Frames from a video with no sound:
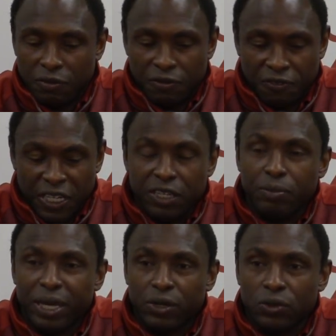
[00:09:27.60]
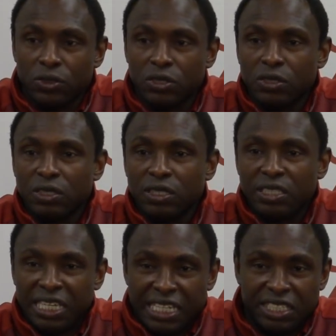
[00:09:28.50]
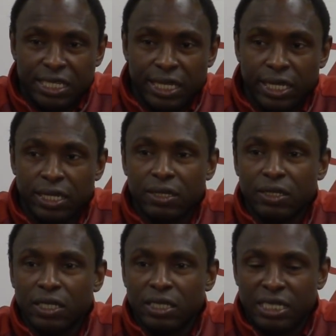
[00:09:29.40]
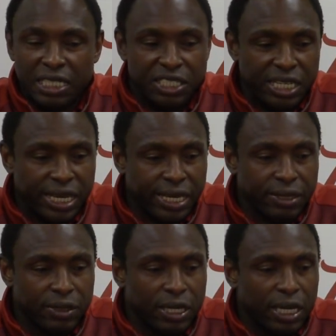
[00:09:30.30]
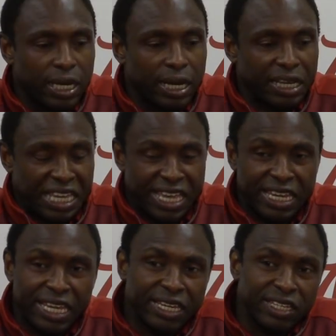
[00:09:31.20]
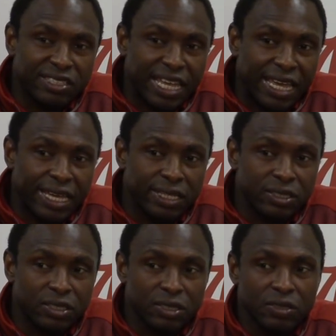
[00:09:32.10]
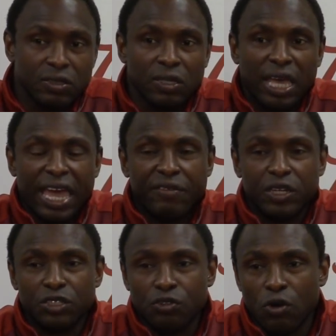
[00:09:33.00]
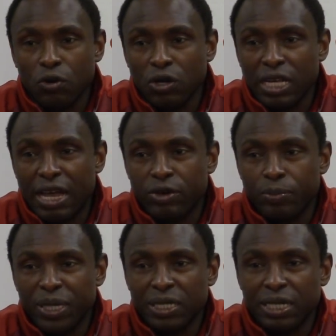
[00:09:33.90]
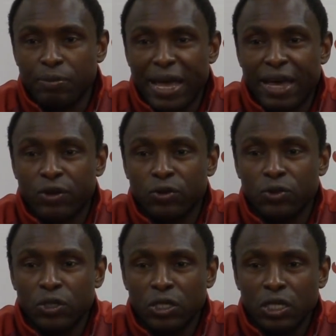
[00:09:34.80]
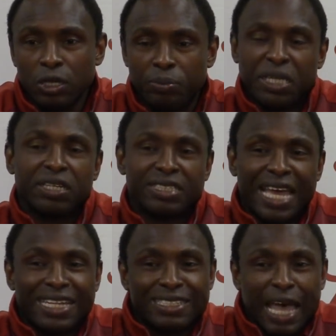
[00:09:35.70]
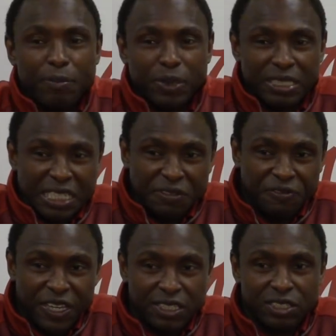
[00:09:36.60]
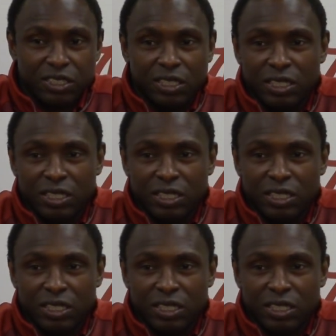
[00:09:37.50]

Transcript: fundamentals, teaching it, teaching it, uh, getting in the stance, having a stronger accountability model, because that type of defense